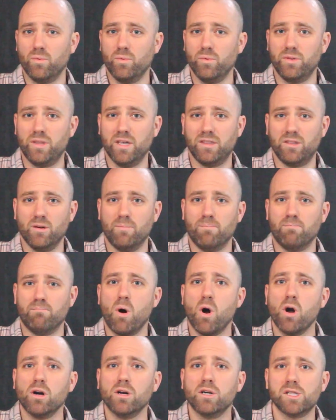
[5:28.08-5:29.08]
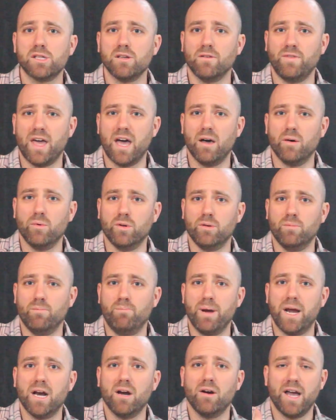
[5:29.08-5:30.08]
that the marks of that would
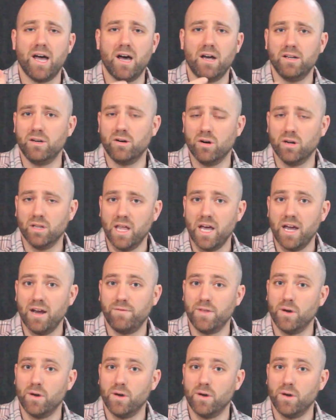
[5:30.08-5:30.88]
bear out in our life,